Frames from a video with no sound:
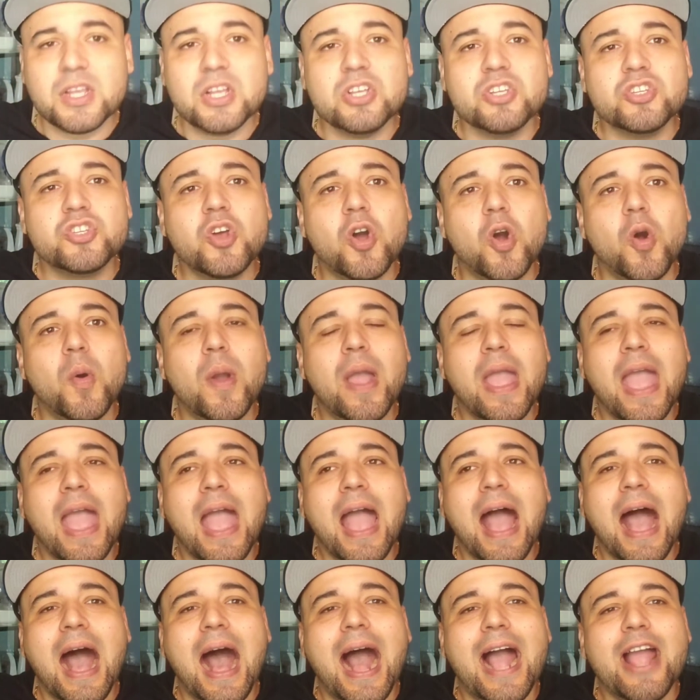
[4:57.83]
So
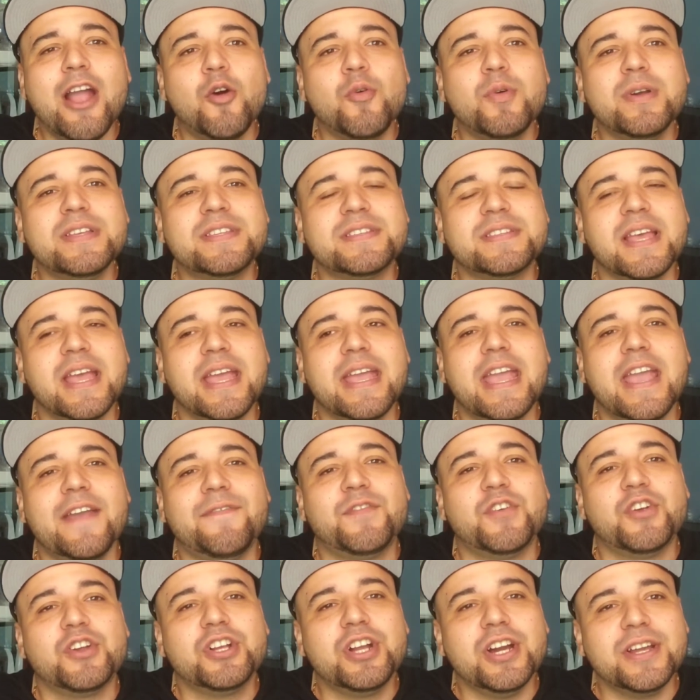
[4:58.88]
I always say if
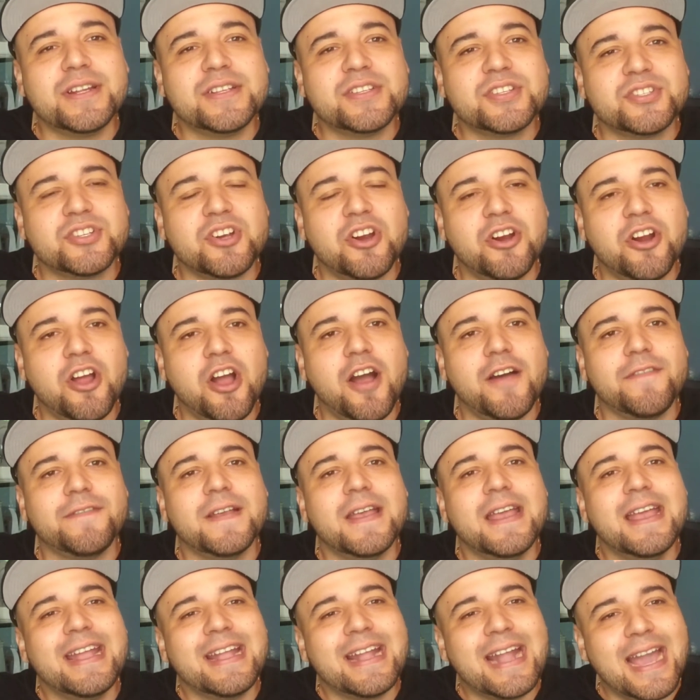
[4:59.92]
you're going to start off,
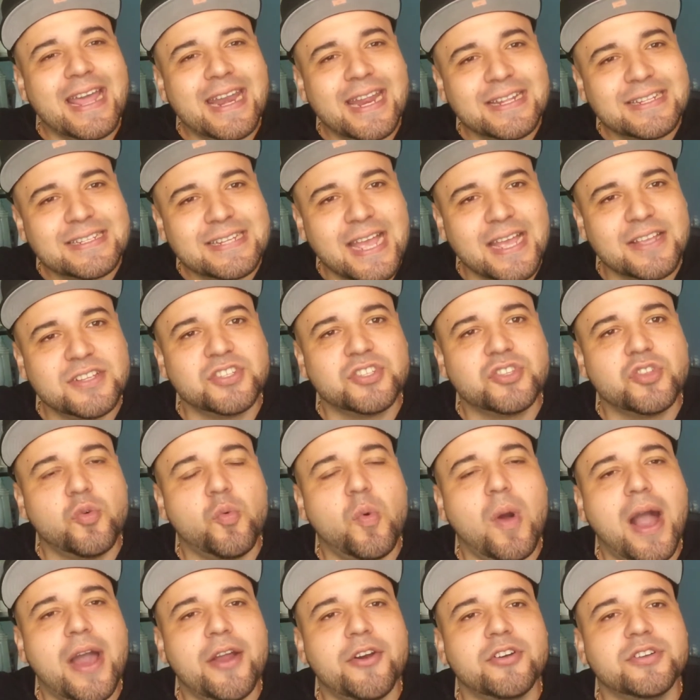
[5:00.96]
kind of test the
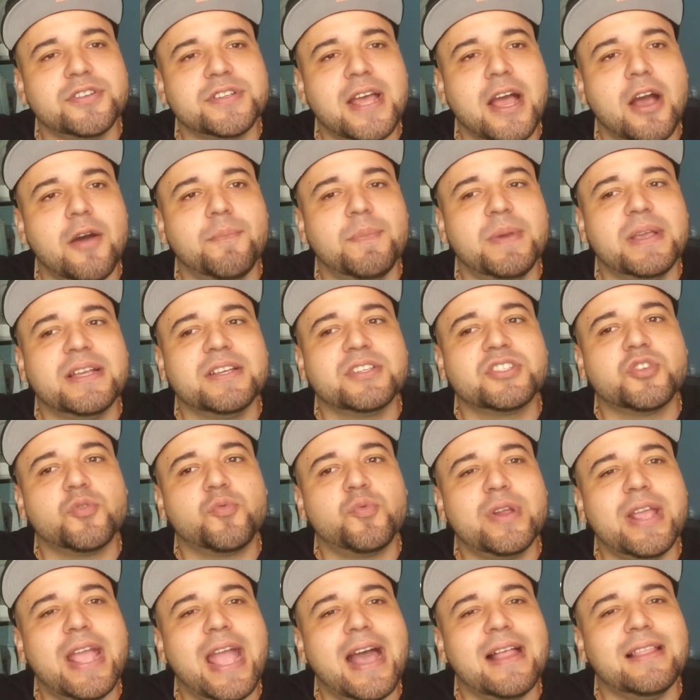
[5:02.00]
waters out, because the
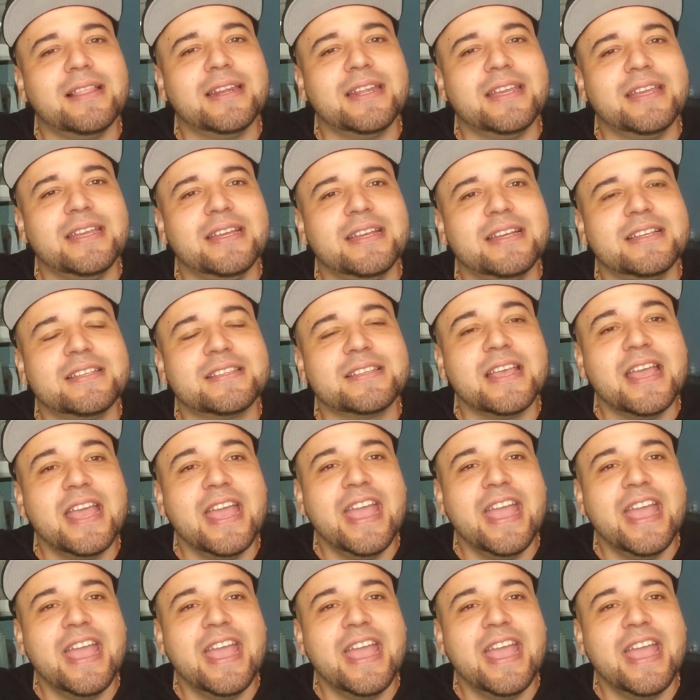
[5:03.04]
reality is